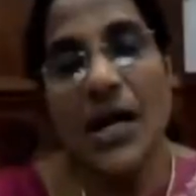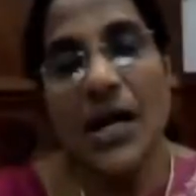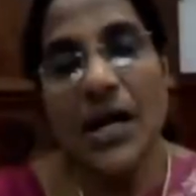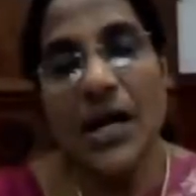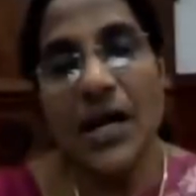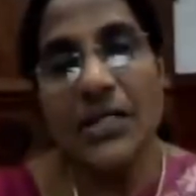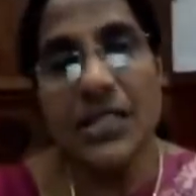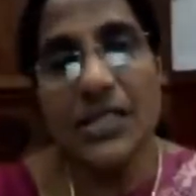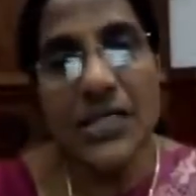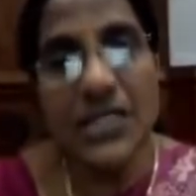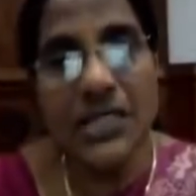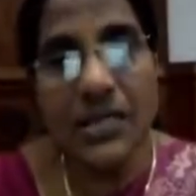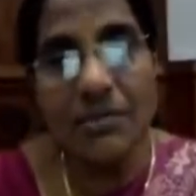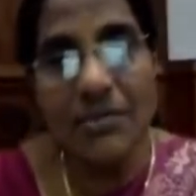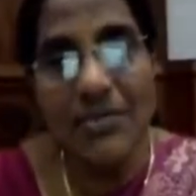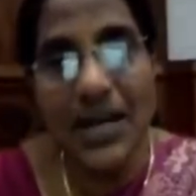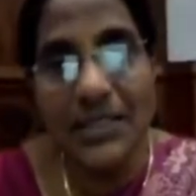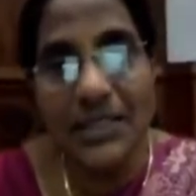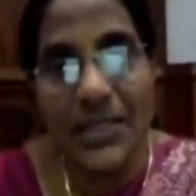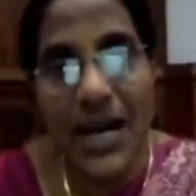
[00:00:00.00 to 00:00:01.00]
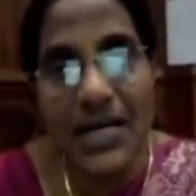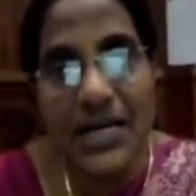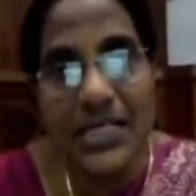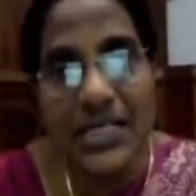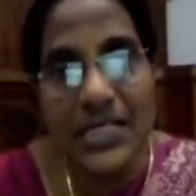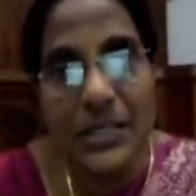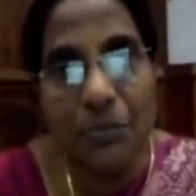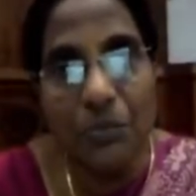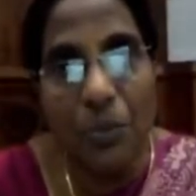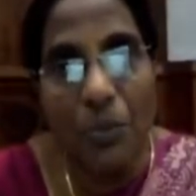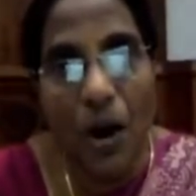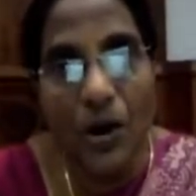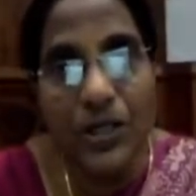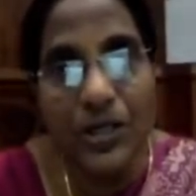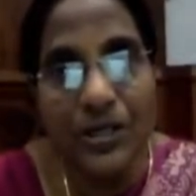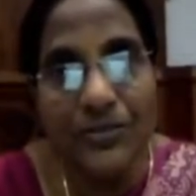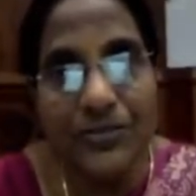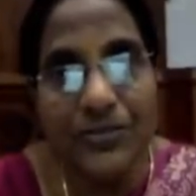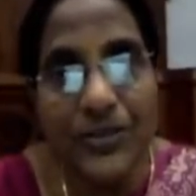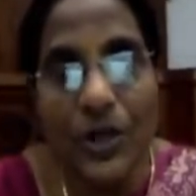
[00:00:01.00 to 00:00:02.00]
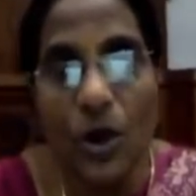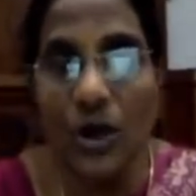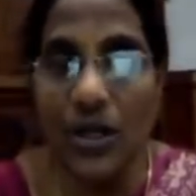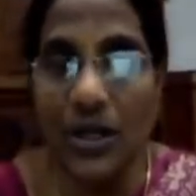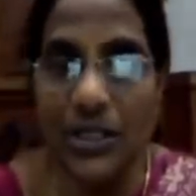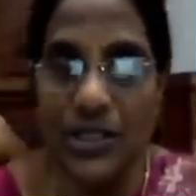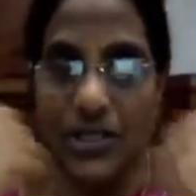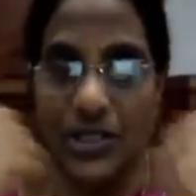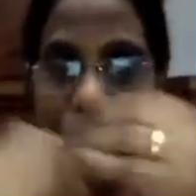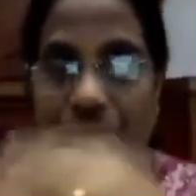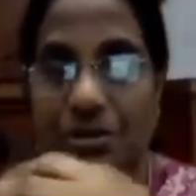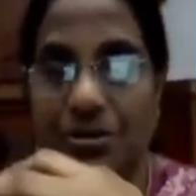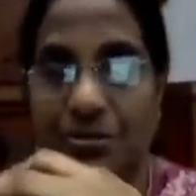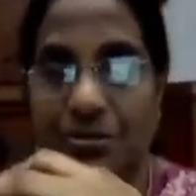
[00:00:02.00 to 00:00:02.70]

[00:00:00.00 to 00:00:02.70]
A systematized body of knowledge